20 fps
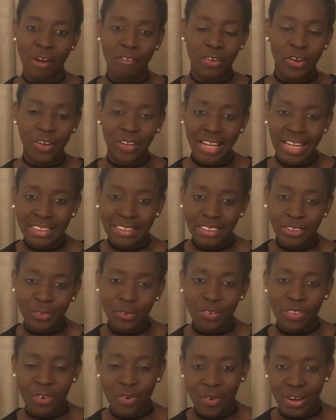I've collated
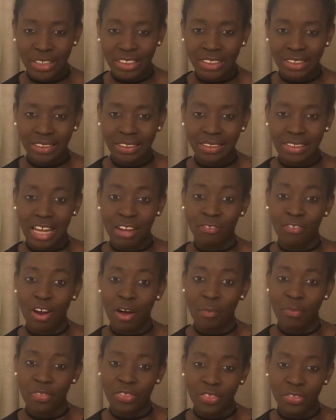all the questions that have
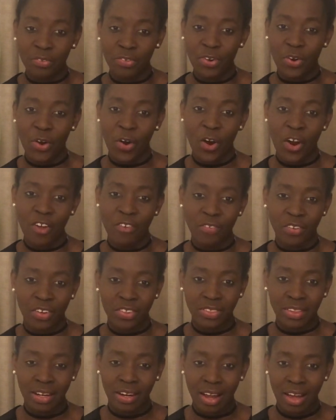come through
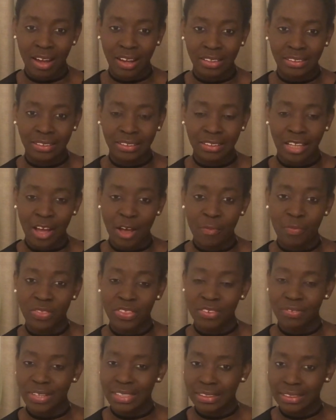over the last um,
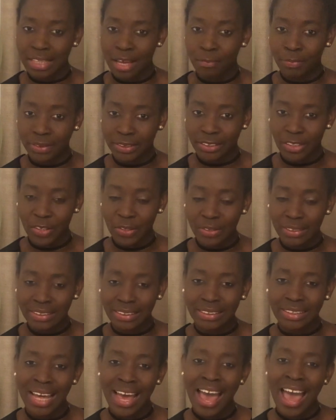three
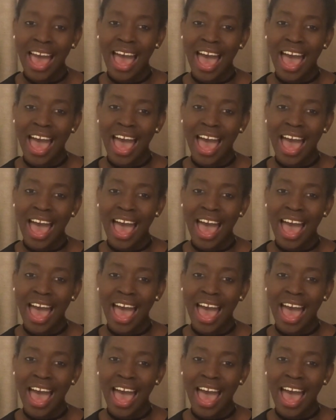episodes